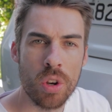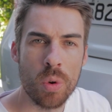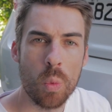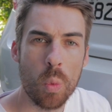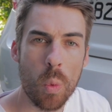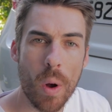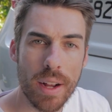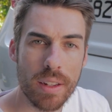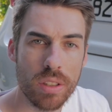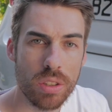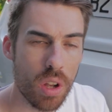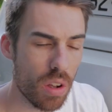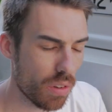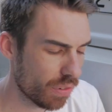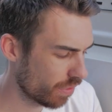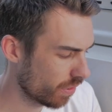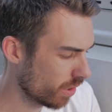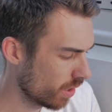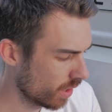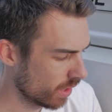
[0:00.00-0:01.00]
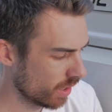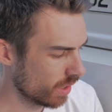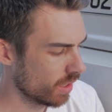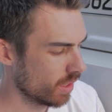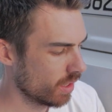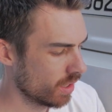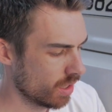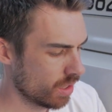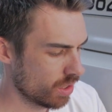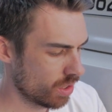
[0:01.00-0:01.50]
after we finish
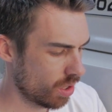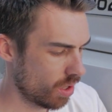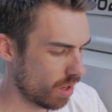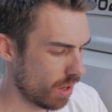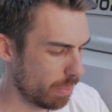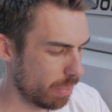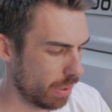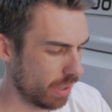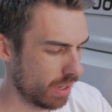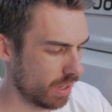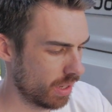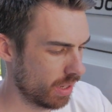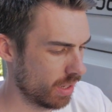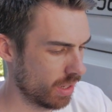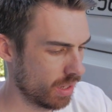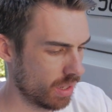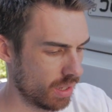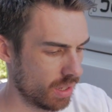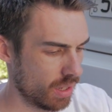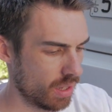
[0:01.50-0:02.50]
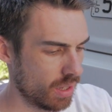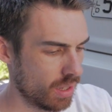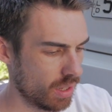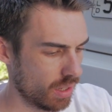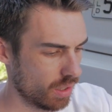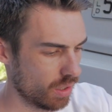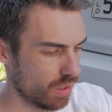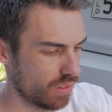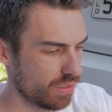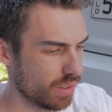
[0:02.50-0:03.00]
drying the car off, we're
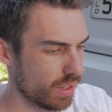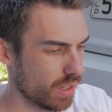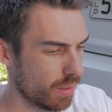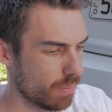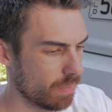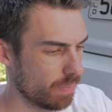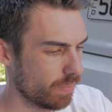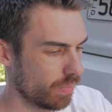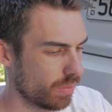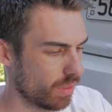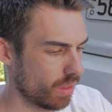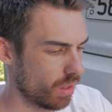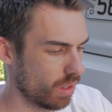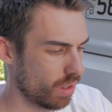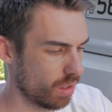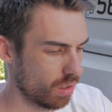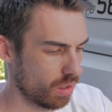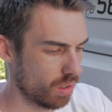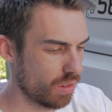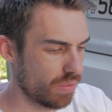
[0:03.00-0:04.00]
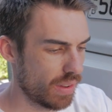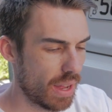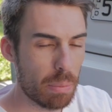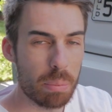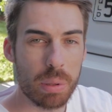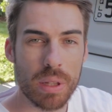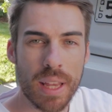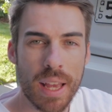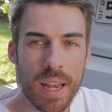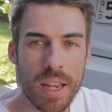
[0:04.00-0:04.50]
going to use a
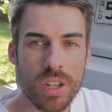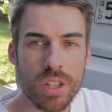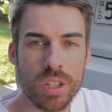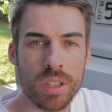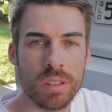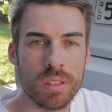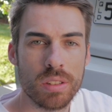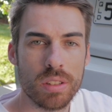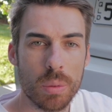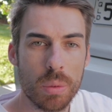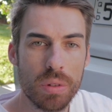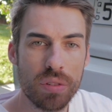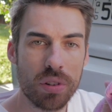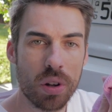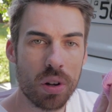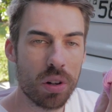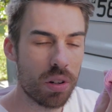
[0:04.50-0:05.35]
paint cleanse and